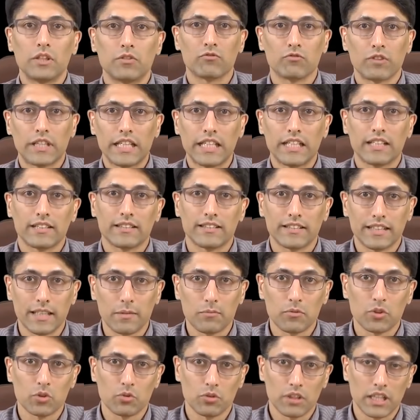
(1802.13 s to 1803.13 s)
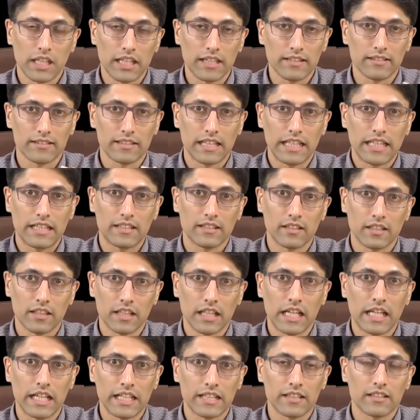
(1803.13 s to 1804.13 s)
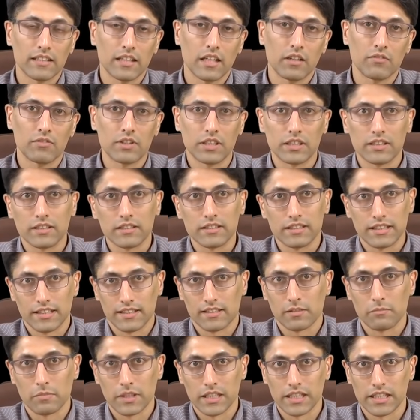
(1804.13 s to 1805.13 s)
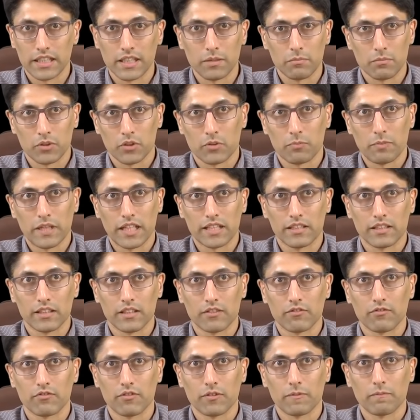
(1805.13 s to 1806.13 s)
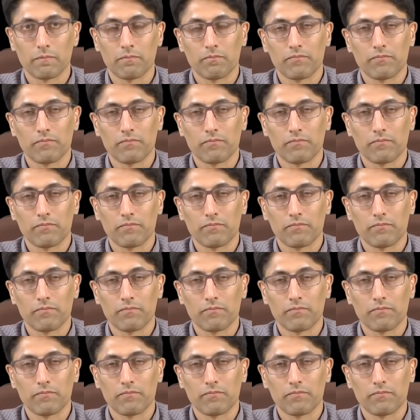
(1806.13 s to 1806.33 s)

reconceptualized in the light of the disability perspective.